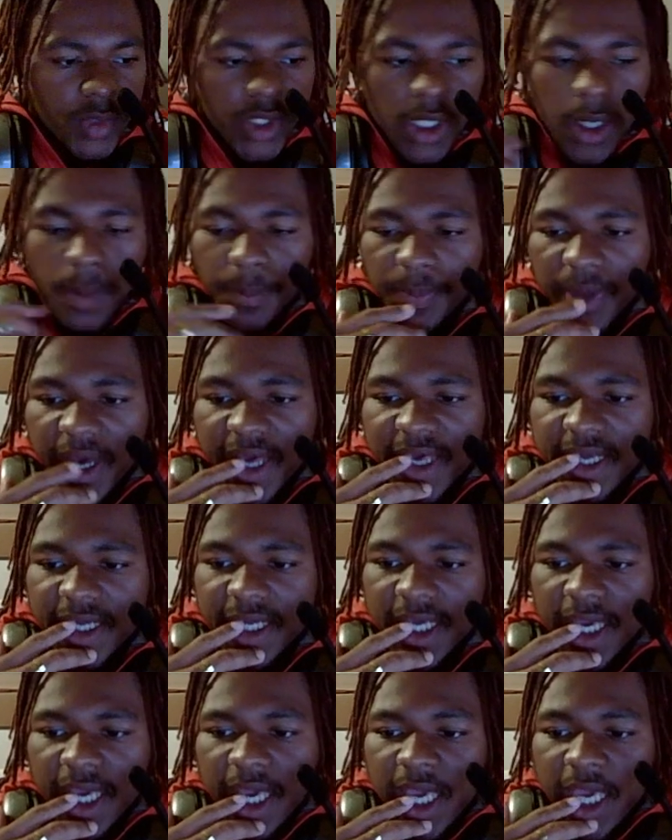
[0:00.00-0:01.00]
But
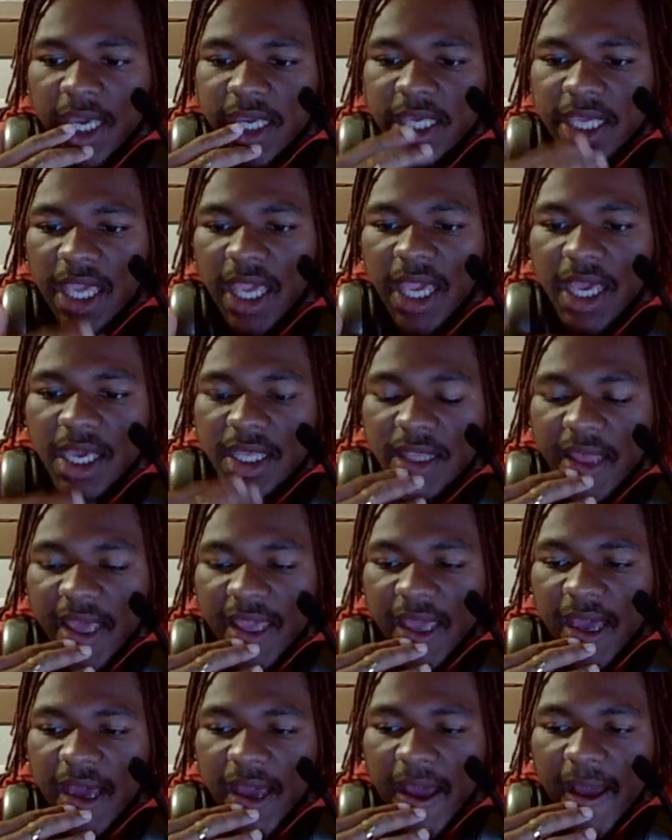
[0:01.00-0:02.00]
yeah, like
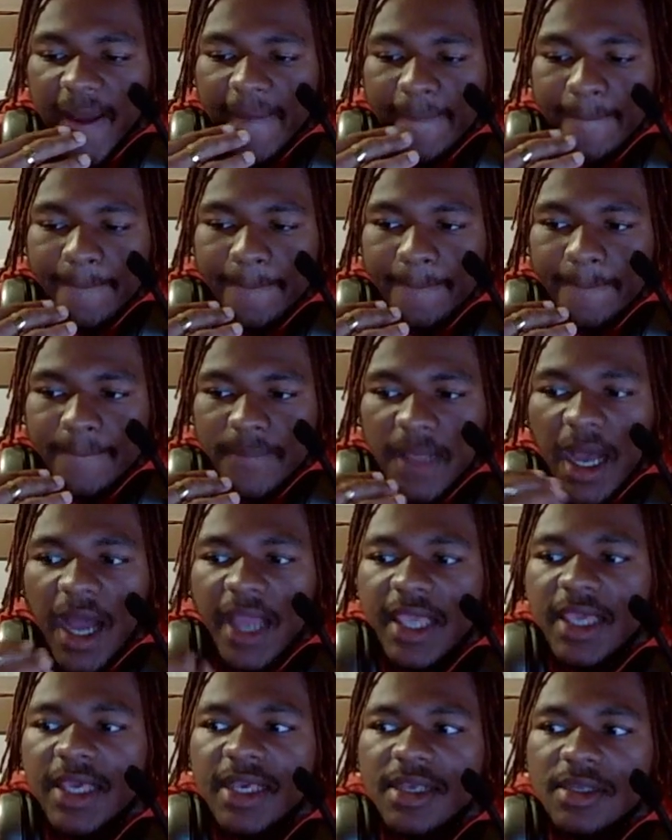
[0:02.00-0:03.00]
I
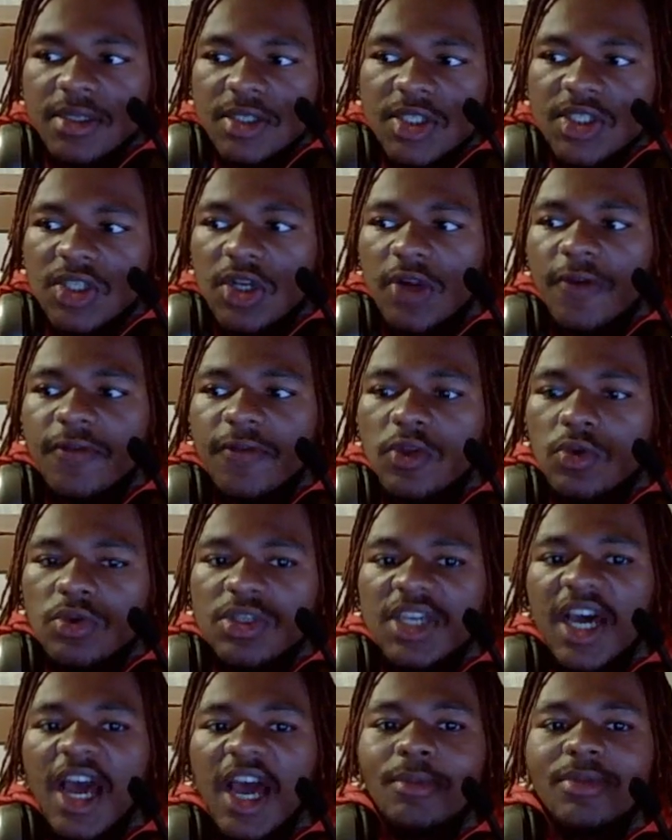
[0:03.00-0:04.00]
can surf through
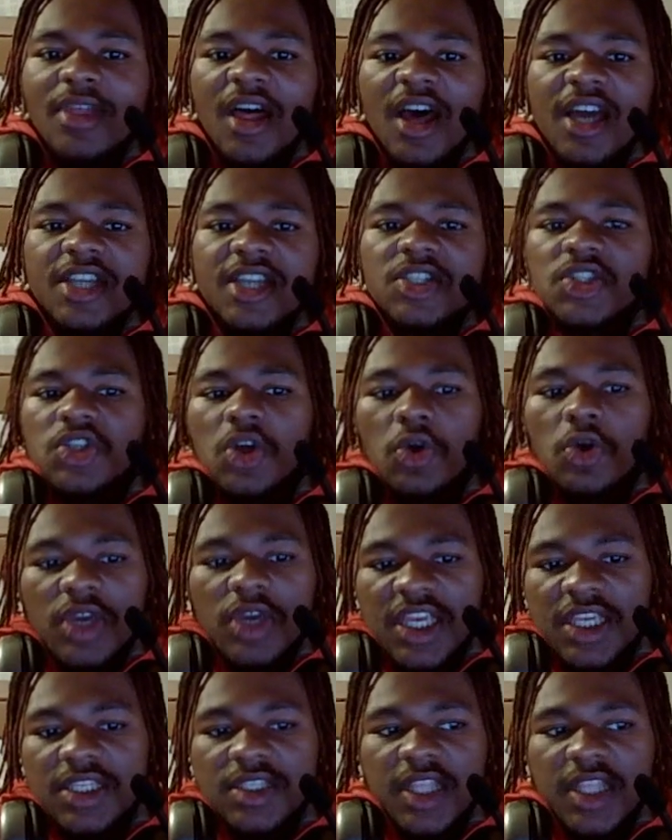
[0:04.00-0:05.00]
timelines so
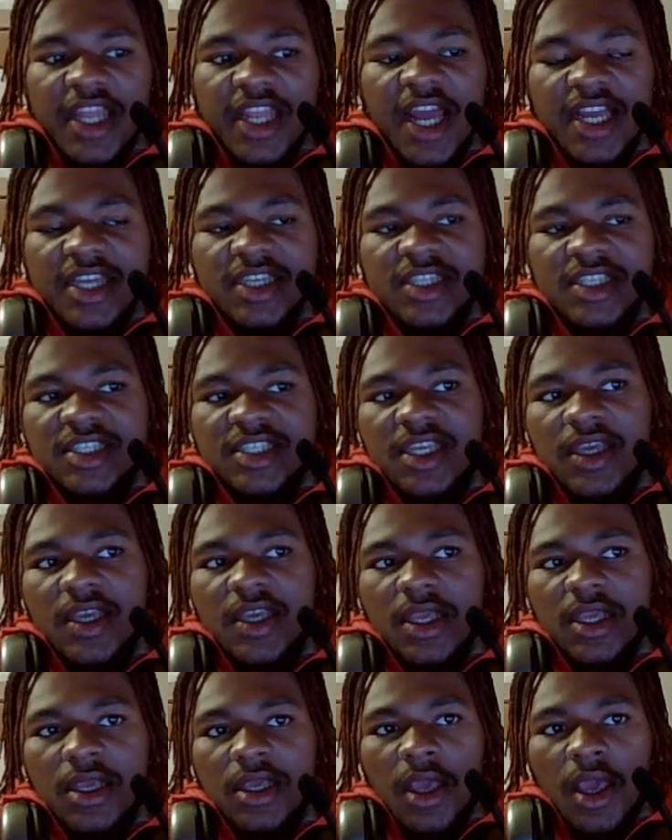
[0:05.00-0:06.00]
easily and I can
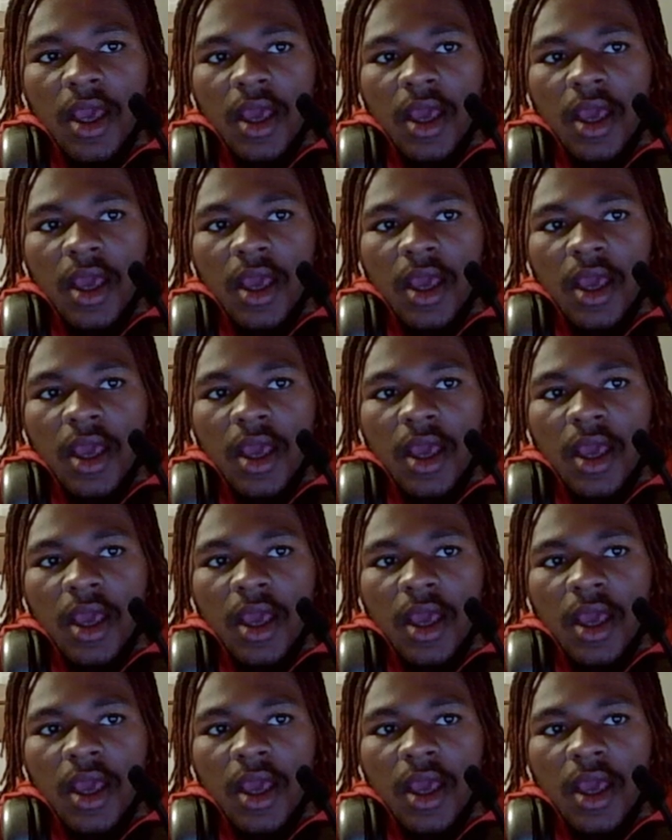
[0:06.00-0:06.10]
see